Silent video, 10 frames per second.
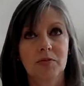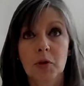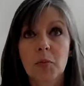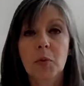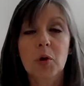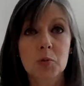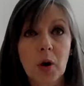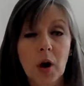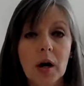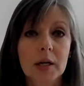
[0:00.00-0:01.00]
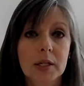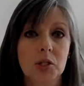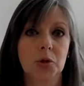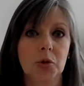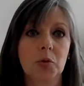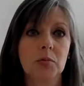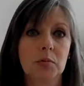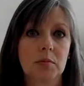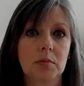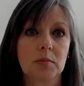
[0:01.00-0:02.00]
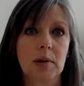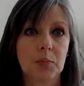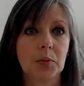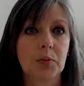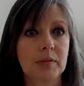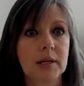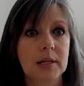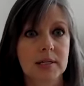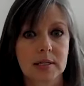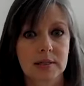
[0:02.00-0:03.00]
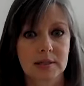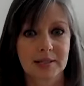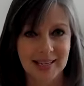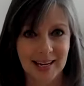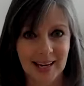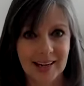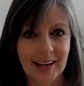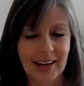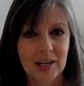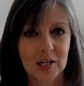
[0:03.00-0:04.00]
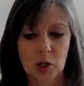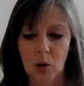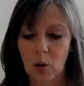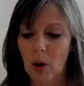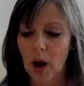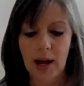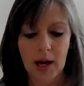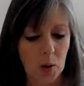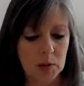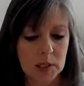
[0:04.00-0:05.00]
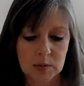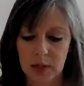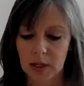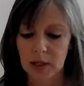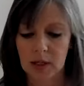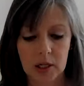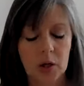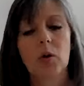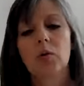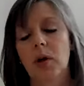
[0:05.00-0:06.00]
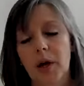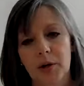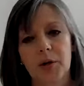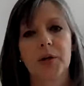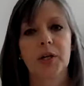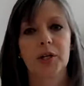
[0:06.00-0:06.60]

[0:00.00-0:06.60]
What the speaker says: for the most part to my previous state. So I had always been, a runner and a